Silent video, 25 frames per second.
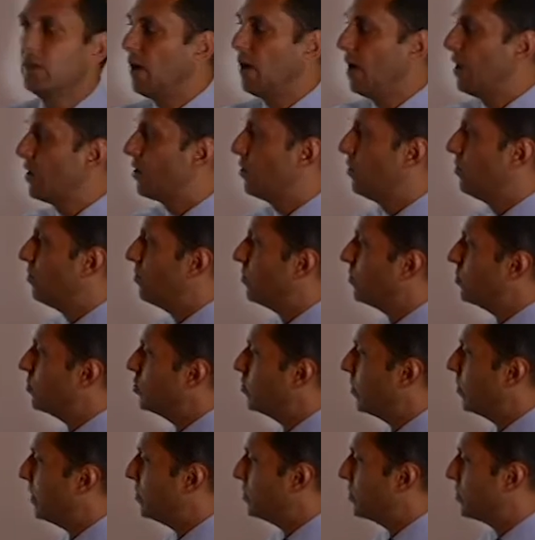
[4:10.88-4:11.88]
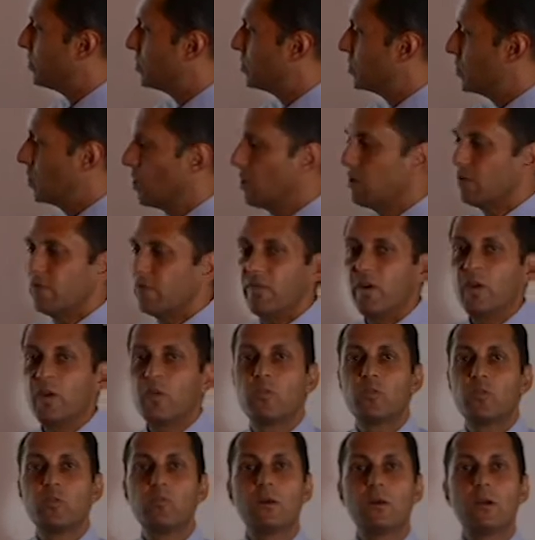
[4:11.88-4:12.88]
I call those patients
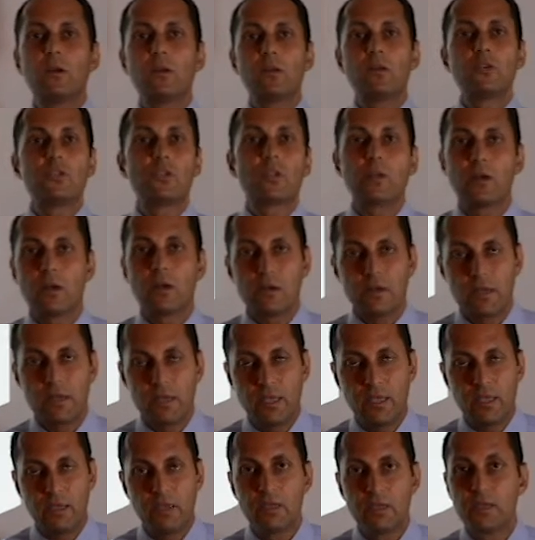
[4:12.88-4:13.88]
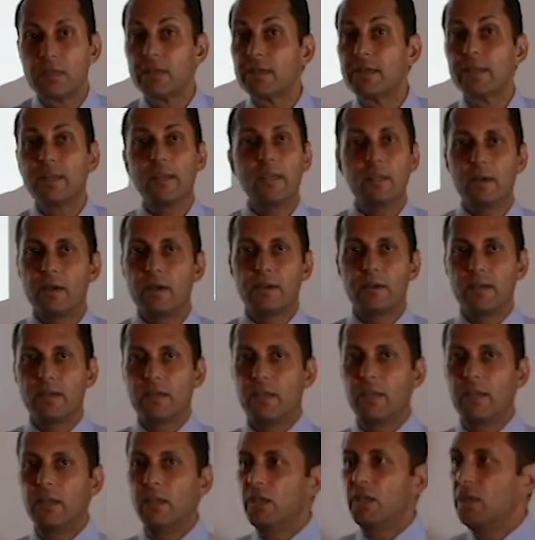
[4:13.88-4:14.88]
fibromyalgic RA, gray
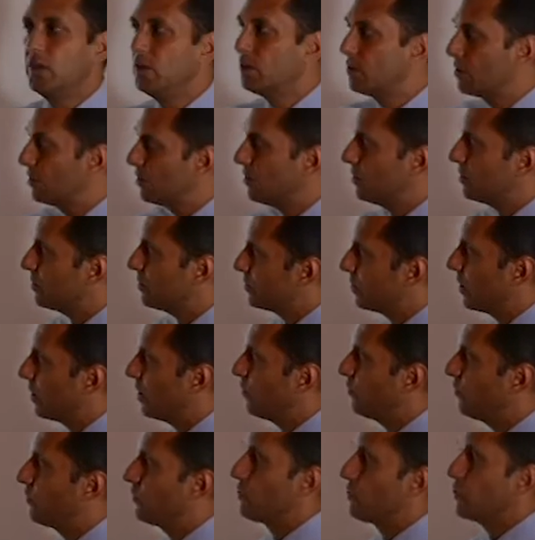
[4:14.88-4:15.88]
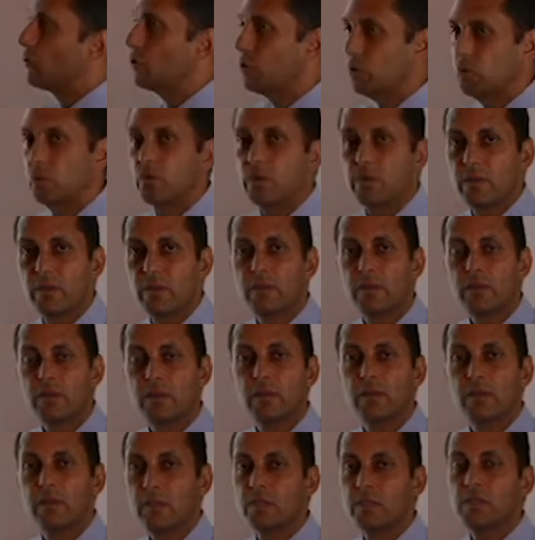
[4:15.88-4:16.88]
RA. You cannot tell for sure
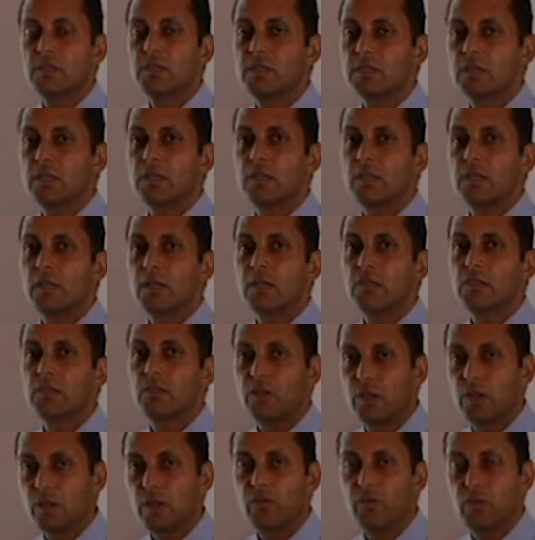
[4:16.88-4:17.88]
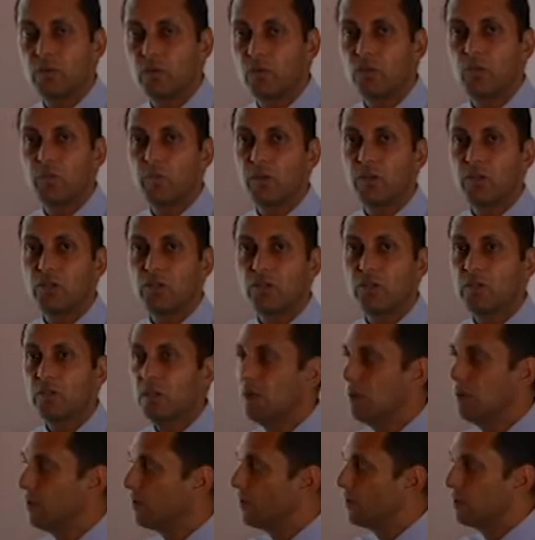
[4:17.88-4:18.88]
that this is a straightforward patient.
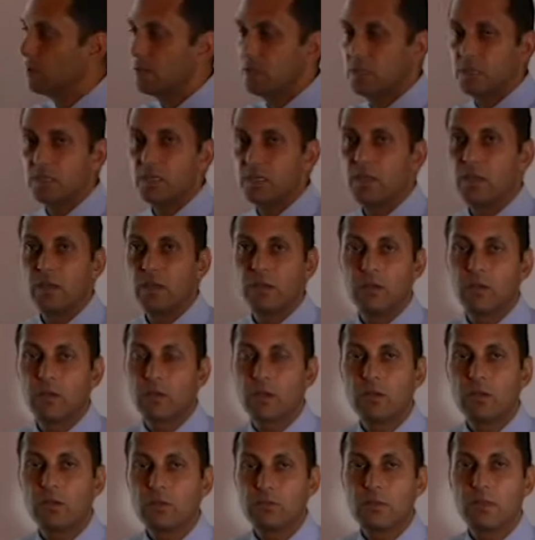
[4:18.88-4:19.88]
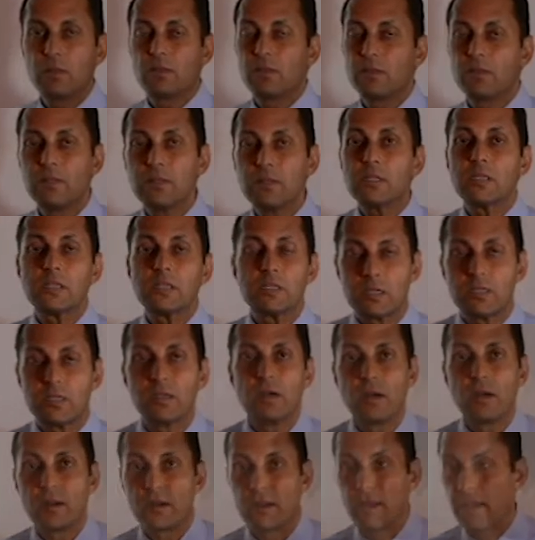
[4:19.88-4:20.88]
You cannot tell that this is an
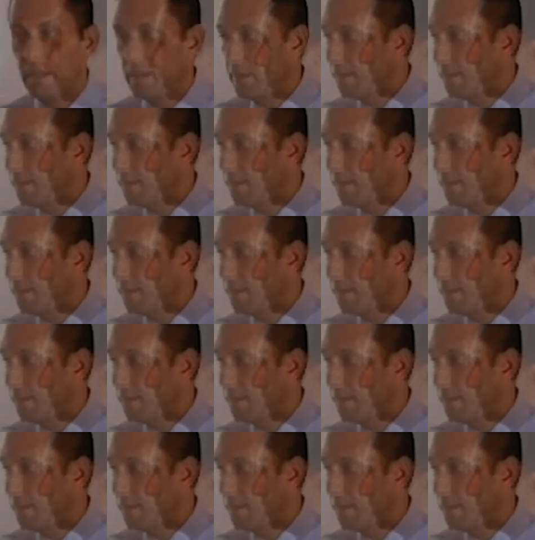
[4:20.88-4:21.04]
RA.